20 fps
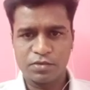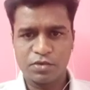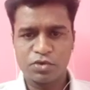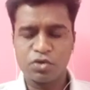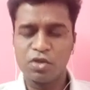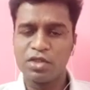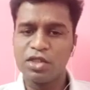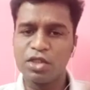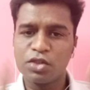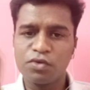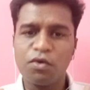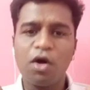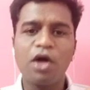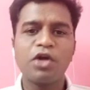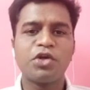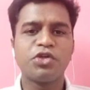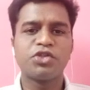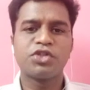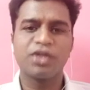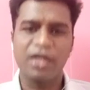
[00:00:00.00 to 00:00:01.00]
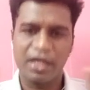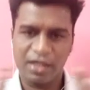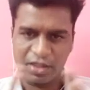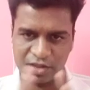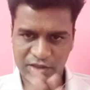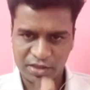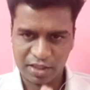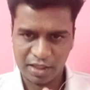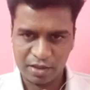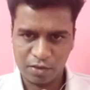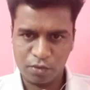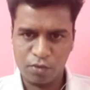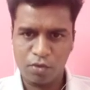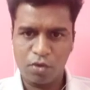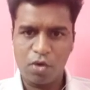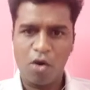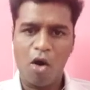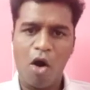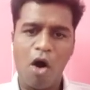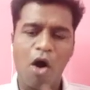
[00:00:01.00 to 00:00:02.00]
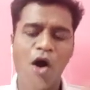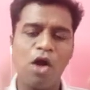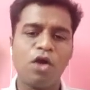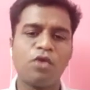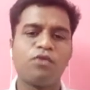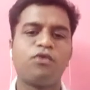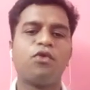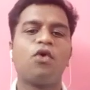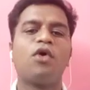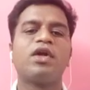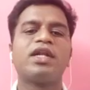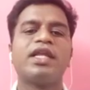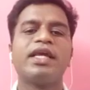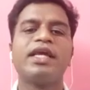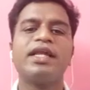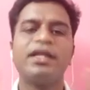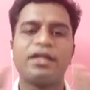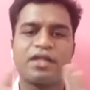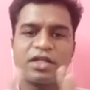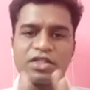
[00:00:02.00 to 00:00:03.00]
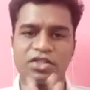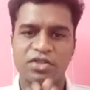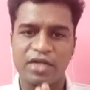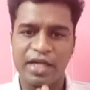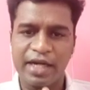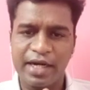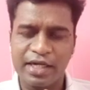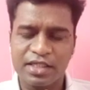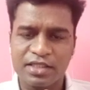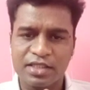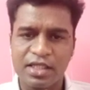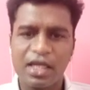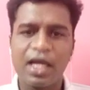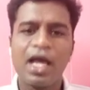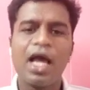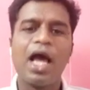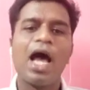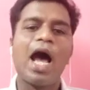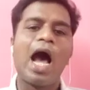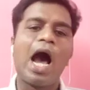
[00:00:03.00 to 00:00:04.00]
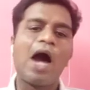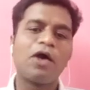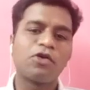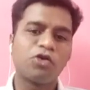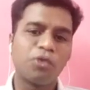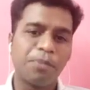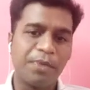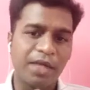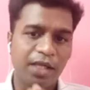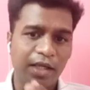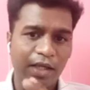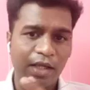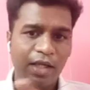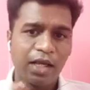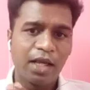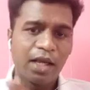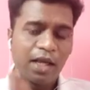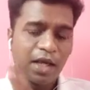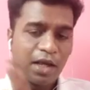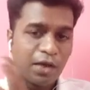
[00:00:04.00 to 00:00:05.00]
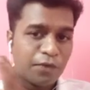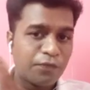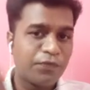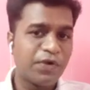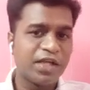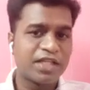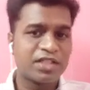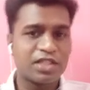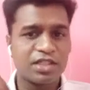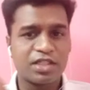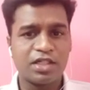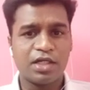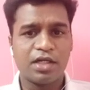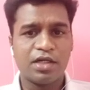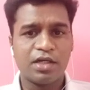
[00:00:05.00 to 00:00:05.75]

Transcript: So this is what you should understand. All floating interest rates have to be fixed,